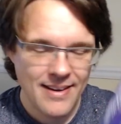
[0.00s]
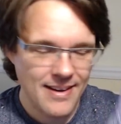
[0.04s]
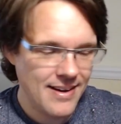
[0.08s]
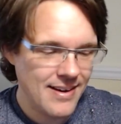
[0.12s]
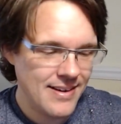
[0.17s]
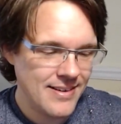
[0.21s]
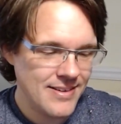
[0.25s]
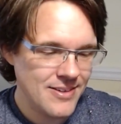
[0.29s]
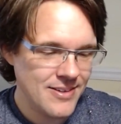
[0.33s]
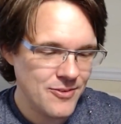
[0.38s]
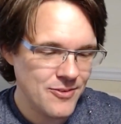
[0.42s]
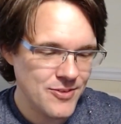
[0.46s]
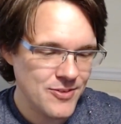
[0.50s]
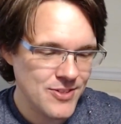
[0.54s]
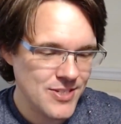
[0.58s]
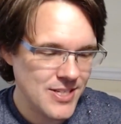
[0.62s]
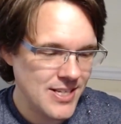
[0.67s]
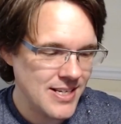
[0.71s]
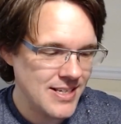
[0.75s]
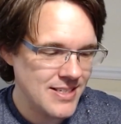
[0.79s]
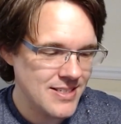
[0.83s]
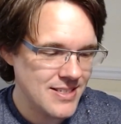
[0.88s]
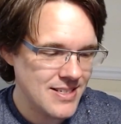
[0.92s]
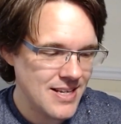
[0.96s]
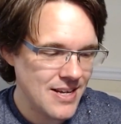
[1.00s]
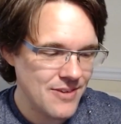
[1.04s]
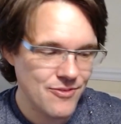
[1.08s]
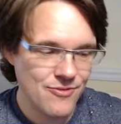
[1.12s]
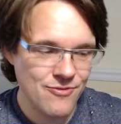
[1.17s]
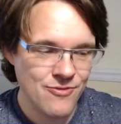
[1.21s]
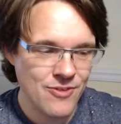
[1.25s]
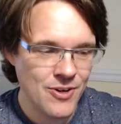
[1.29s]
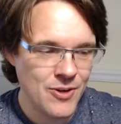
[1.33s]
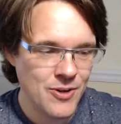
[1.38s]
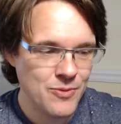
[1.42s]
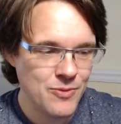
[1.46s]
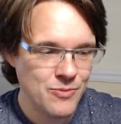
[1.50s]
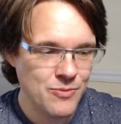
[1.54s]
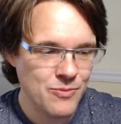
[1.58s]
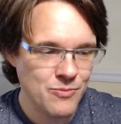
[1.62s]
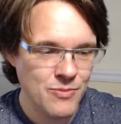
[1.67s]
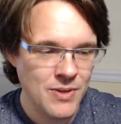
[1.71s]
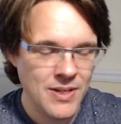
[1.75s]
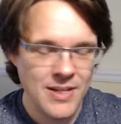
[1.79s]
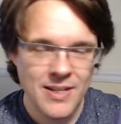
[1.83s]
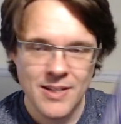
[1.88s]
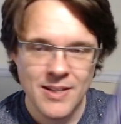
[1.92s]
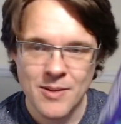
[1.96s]
and obviously Stefan Vogt and
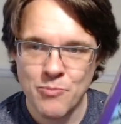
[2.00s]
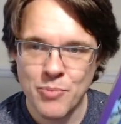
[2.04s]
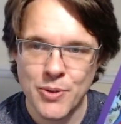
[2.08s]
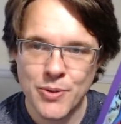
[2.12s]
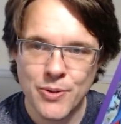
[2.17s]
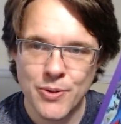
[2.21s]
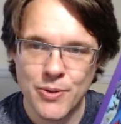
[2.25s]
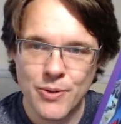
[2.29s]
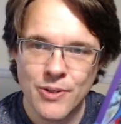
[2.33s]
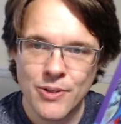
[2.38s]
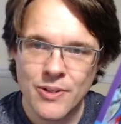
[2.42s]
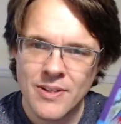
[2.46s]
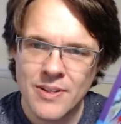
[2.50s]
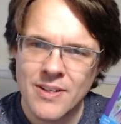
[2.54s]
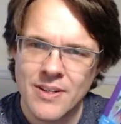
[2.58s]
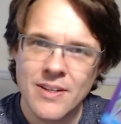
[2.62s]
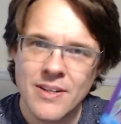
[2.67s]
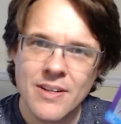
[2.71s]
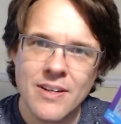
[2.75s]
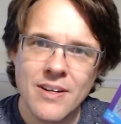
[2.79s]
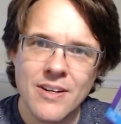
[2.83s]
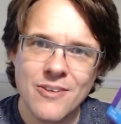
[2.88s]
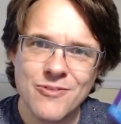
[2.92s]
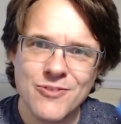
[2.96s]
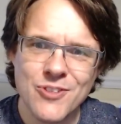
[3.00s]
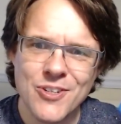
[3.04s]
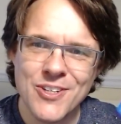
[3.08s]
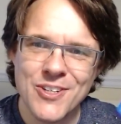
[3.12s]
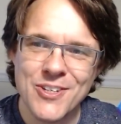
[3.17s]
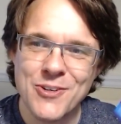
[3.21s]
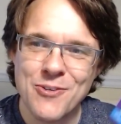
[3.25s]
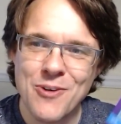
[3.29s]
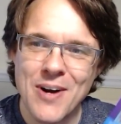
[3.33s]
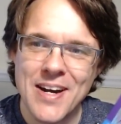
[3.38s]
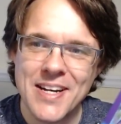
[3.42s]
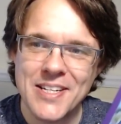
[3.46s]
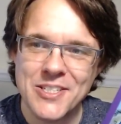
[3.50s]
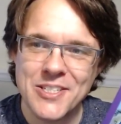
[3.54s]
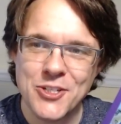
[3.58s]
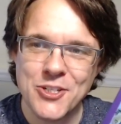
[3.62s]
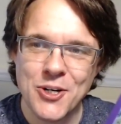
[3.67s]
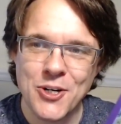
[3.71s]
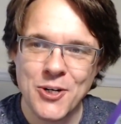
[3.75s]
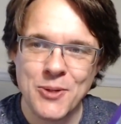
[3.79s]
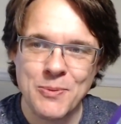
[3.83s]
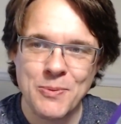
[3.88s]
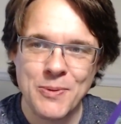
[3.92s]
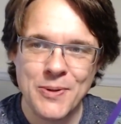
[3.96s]
Puddle, have done a great
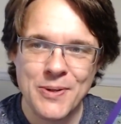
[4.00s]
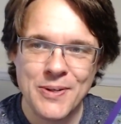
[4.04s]
job